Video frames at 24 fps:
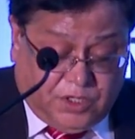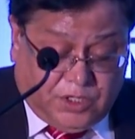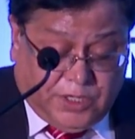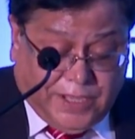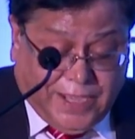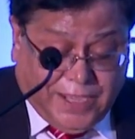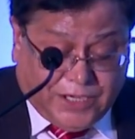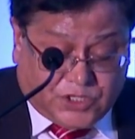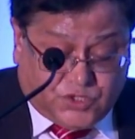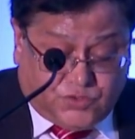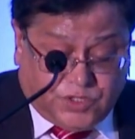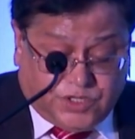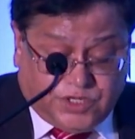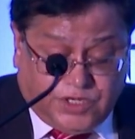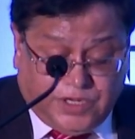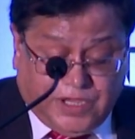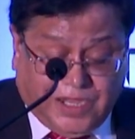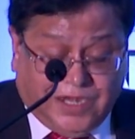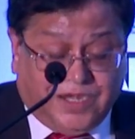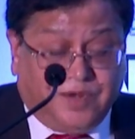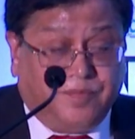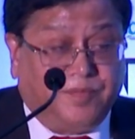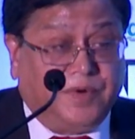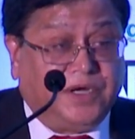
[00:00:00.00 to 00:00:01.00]
actuating
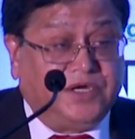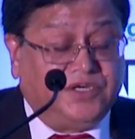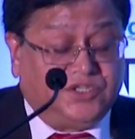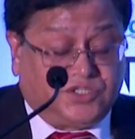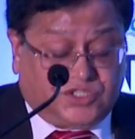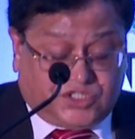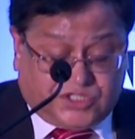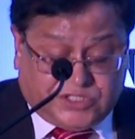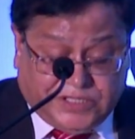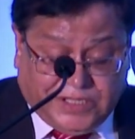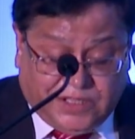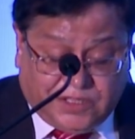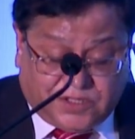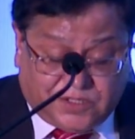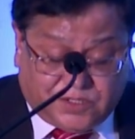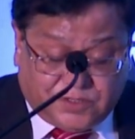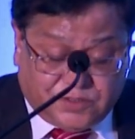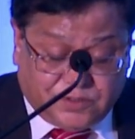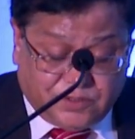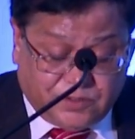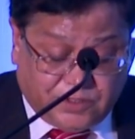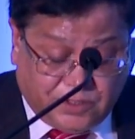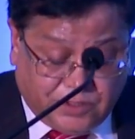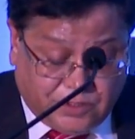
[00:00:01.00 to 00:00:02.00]
elements,
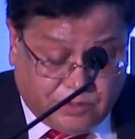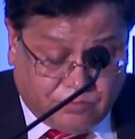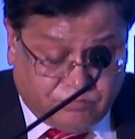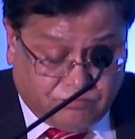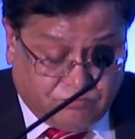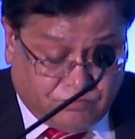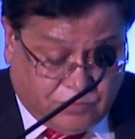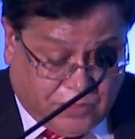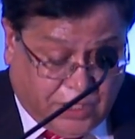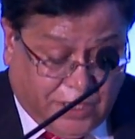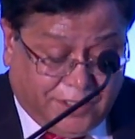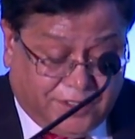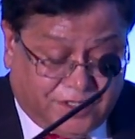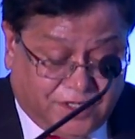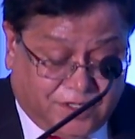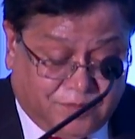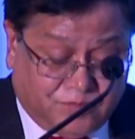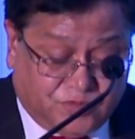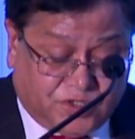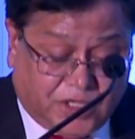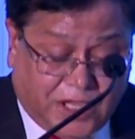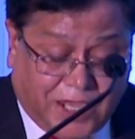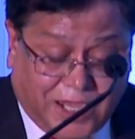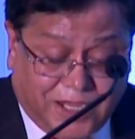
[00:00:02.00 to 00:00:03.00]
stealth
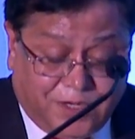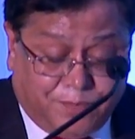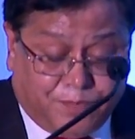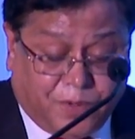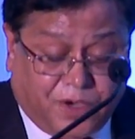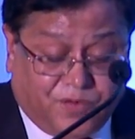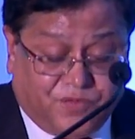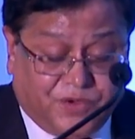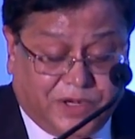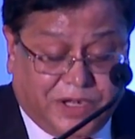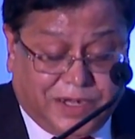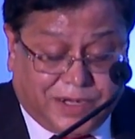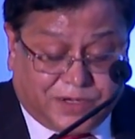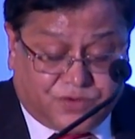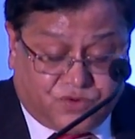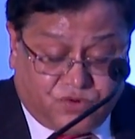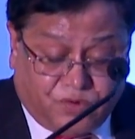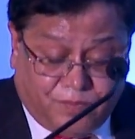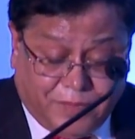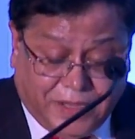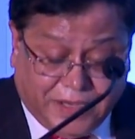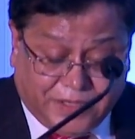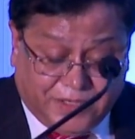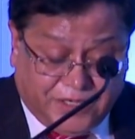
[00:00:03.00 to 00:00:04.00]
items, high-power
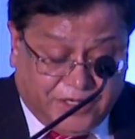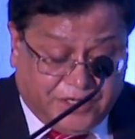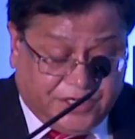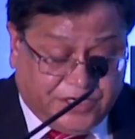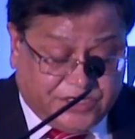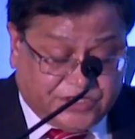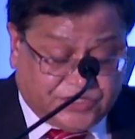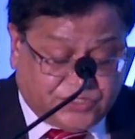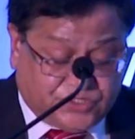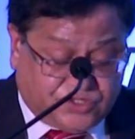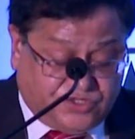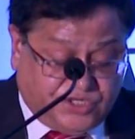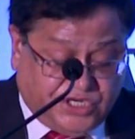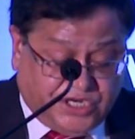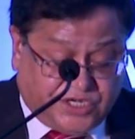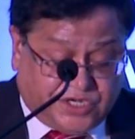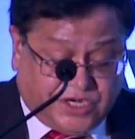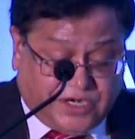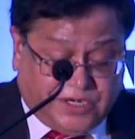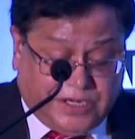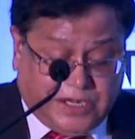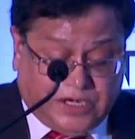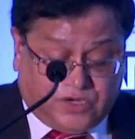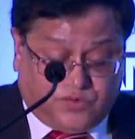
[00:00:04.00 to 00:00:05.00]
electromagnetics,
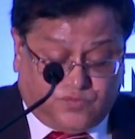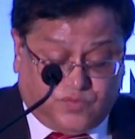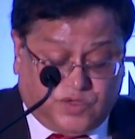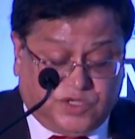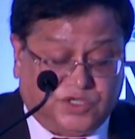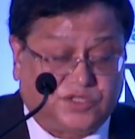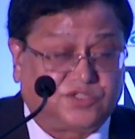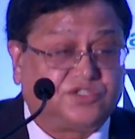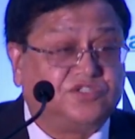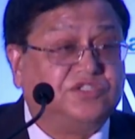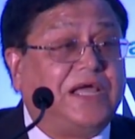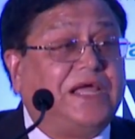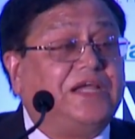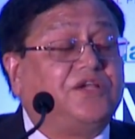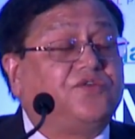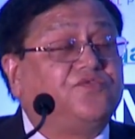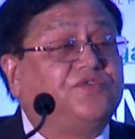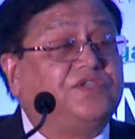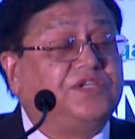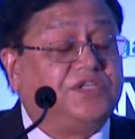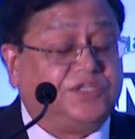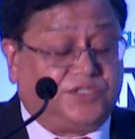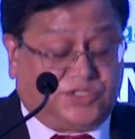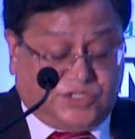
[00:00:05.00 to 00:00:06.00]
data networks, night
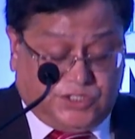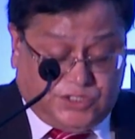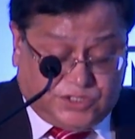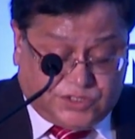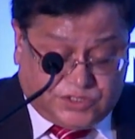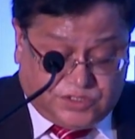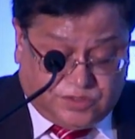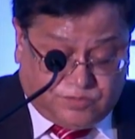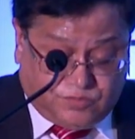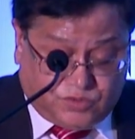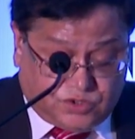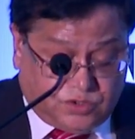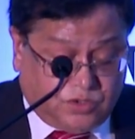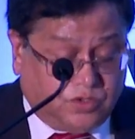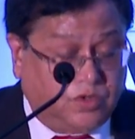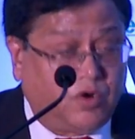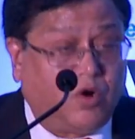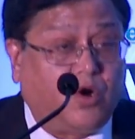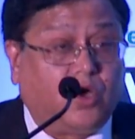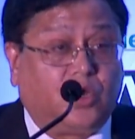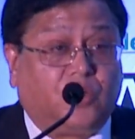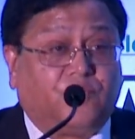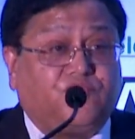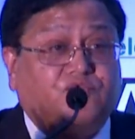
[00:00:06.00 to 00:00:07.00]
vision systems,
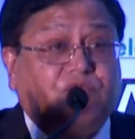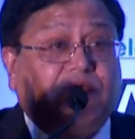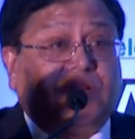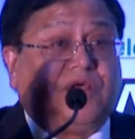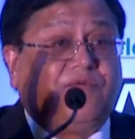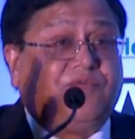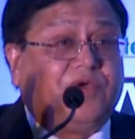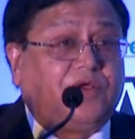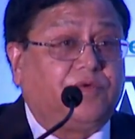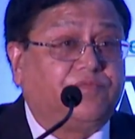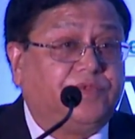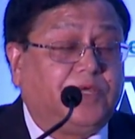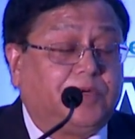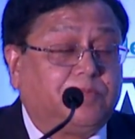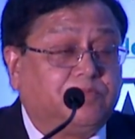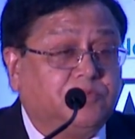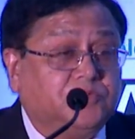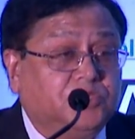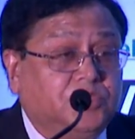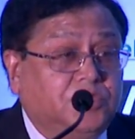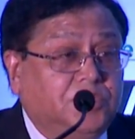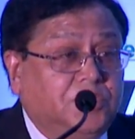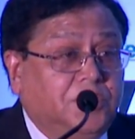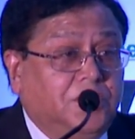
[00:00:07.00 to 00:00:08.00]
all of you are aware of them.
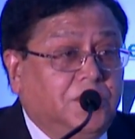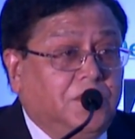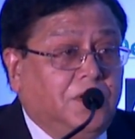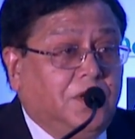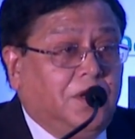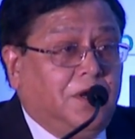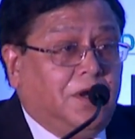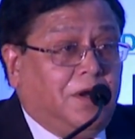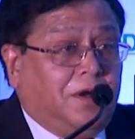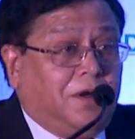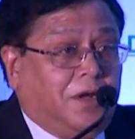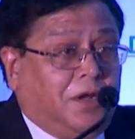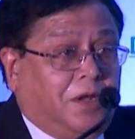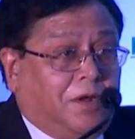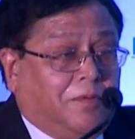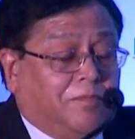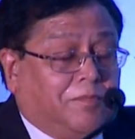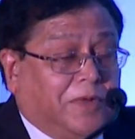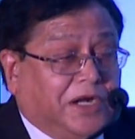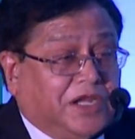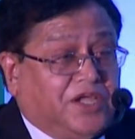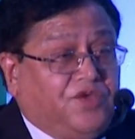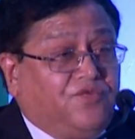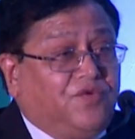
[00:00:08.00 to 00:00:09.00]

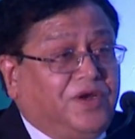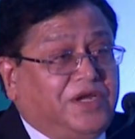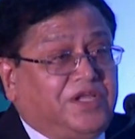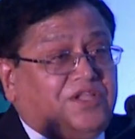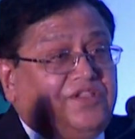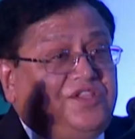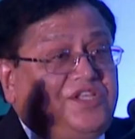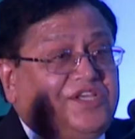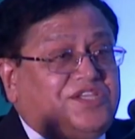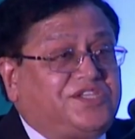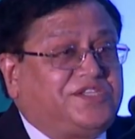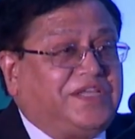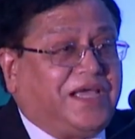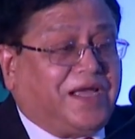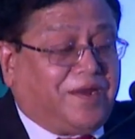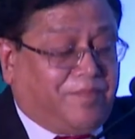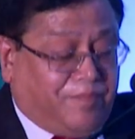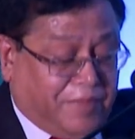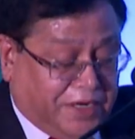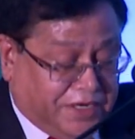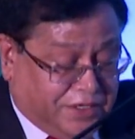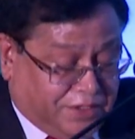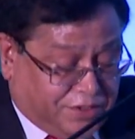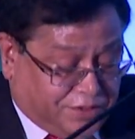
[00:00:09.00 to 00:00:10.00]
But even in this
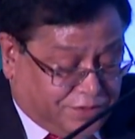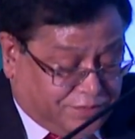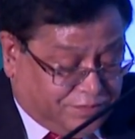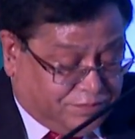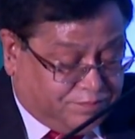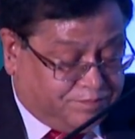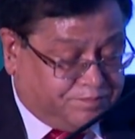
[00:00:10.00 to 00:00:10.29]
segment,